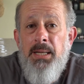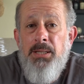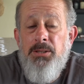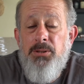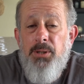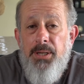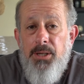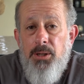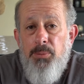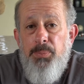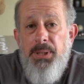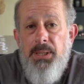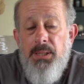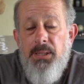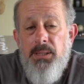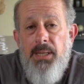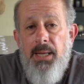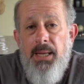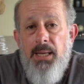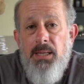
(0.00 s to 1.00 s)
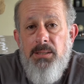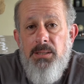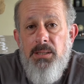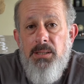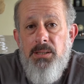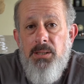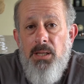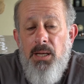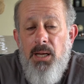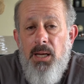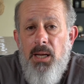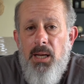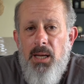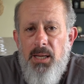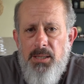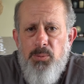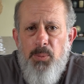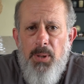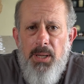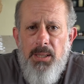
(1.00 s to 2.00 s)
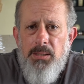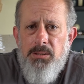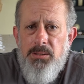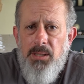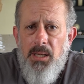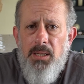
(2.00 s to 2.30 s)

So he'll be in Kansas, as well as